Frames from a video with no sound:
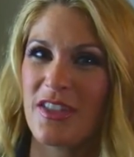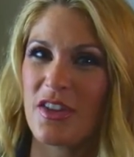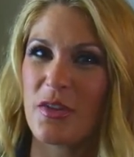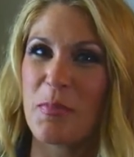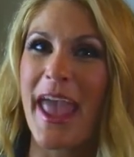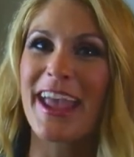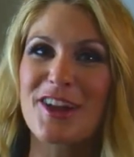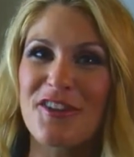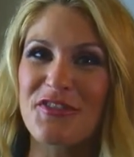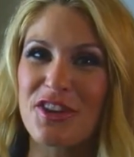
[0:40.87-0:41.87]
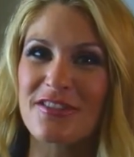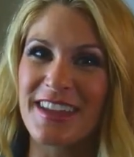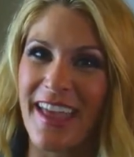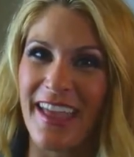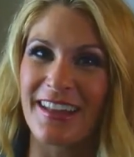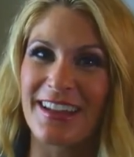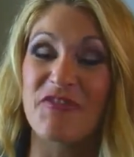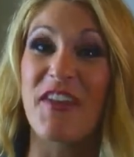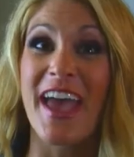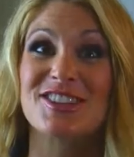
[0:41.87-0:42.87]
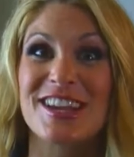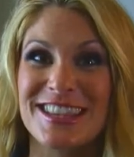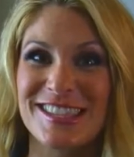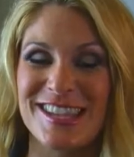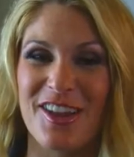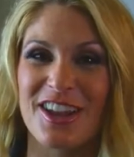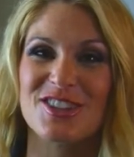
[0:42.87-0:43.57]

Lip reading: They're paying off their debt. In fact, check this out.